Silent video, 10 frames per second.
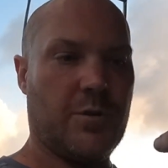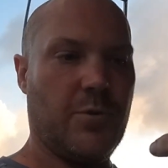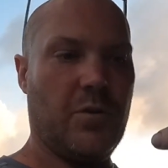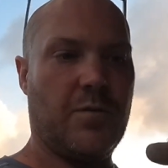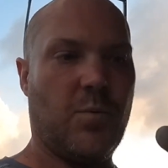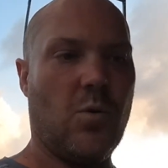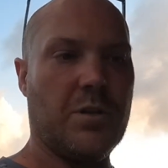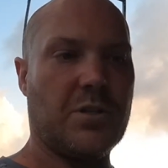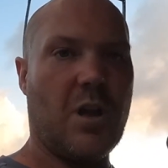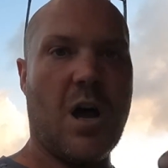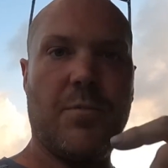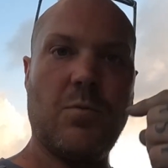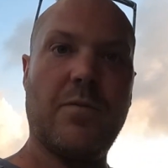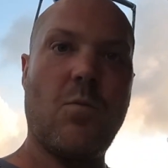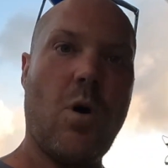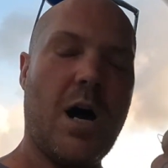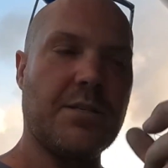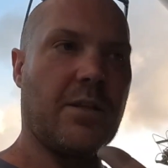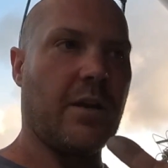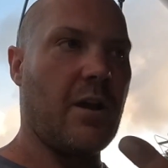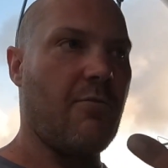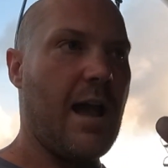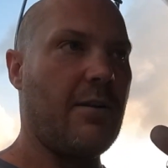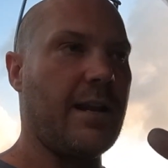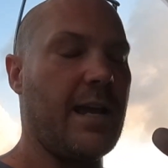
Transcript: which moves port and starboard with the wires that go round